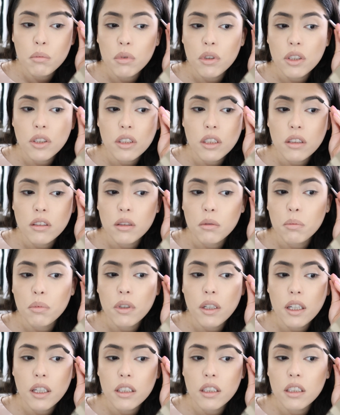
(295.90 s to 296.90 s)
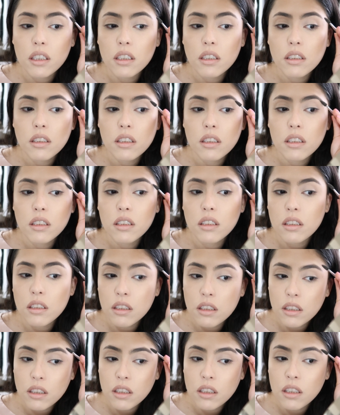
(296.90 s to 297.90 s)
brush out the product
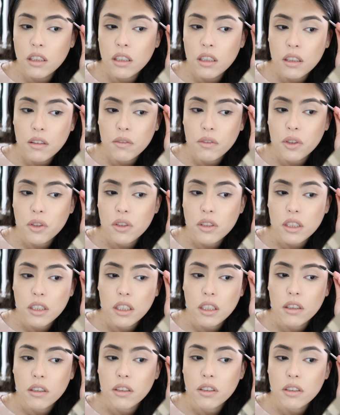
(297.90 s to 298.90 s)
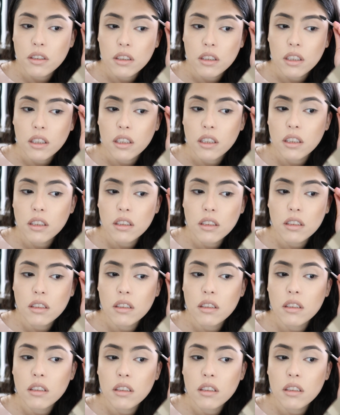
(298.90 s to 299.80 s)
if there's any harsh lines.